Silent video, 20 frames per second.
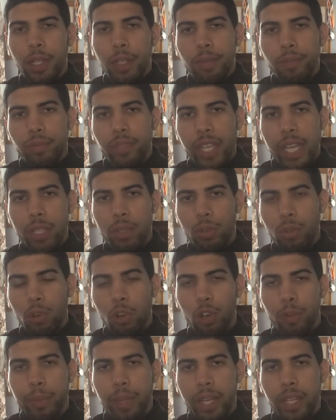Daniel
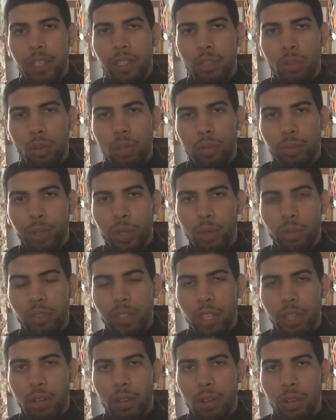Cormier is still the real
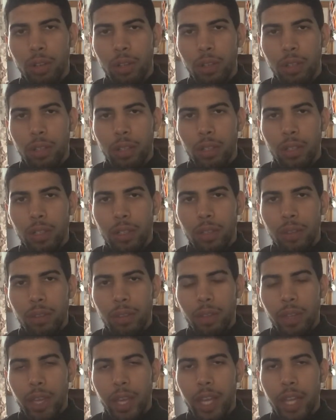deal,
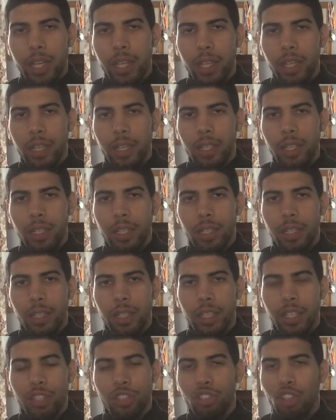and
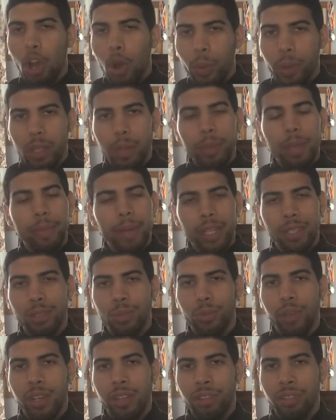he's no one to be messed
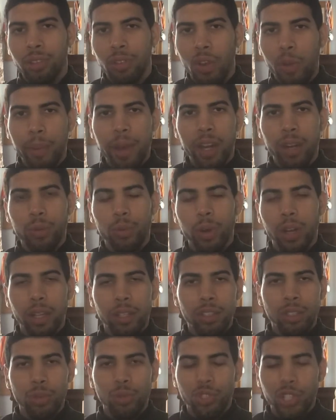with, no matter what.
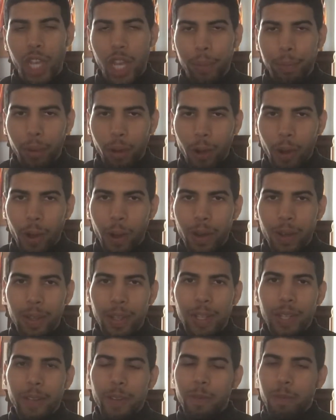So Jake Paul,
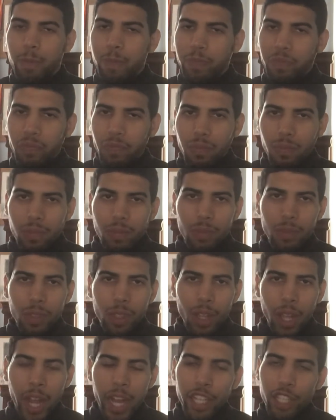
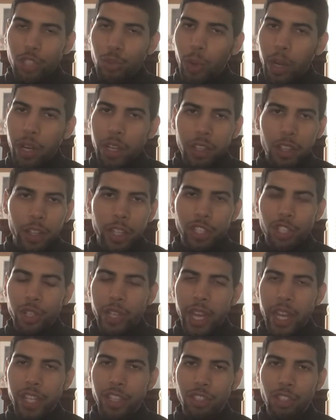I just wanted to let you
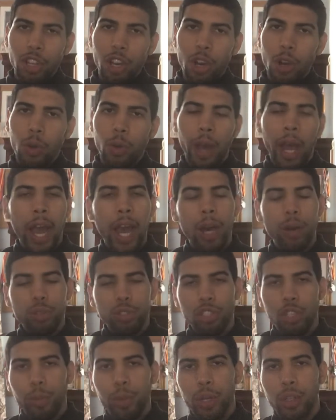guys know how
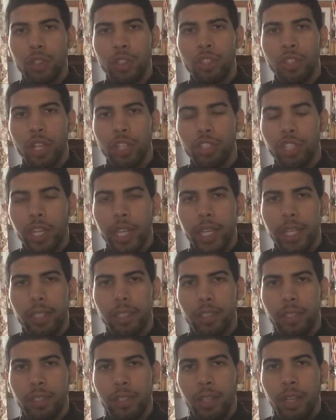someone such
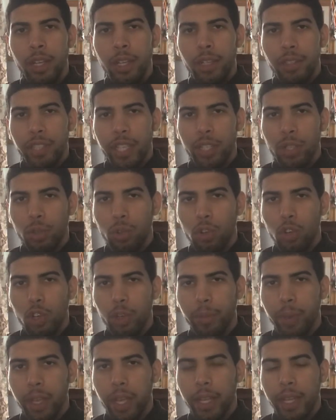as Daniel
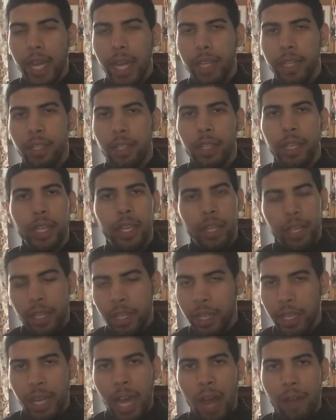Cormier got in, in a
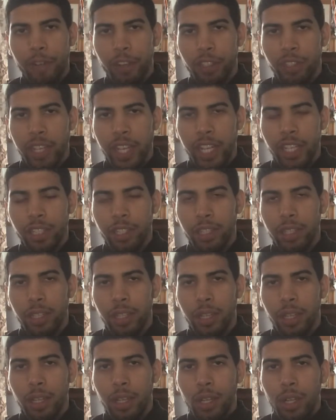confrontation
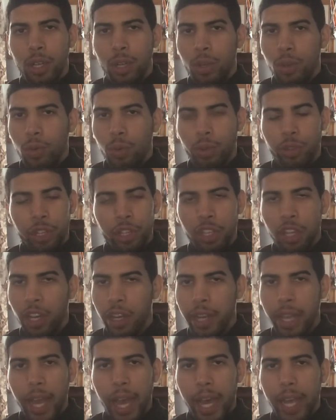with a young
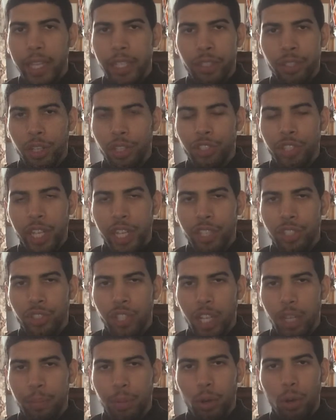guy such as
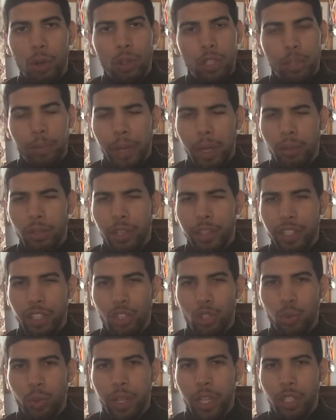Jake Paul is about I think
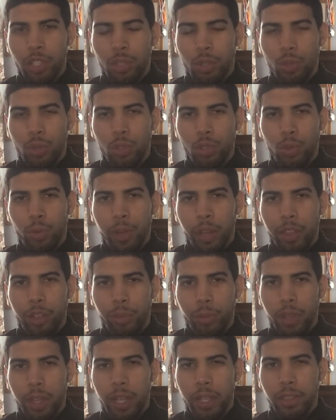22,
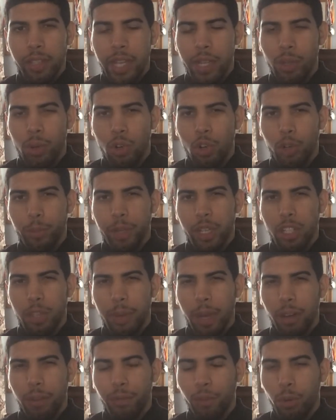23, and Daniel Cormier is
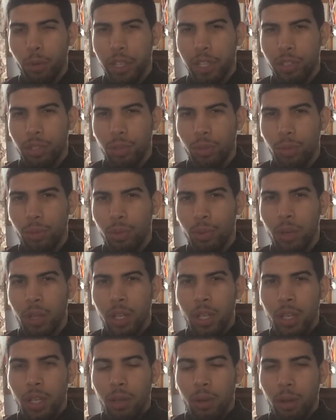about 42
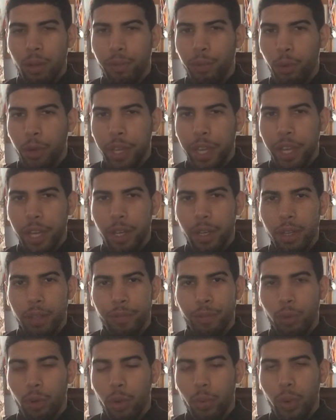or 40 year,
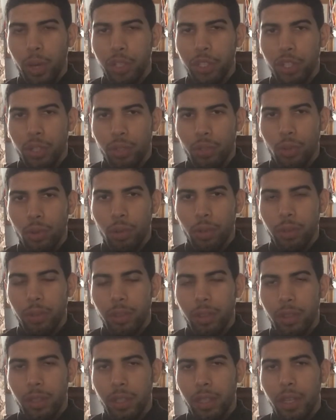41 years old,
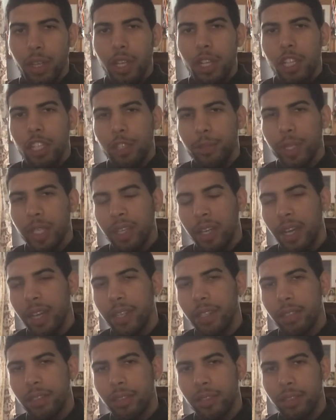
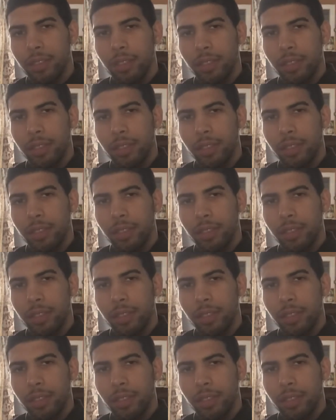because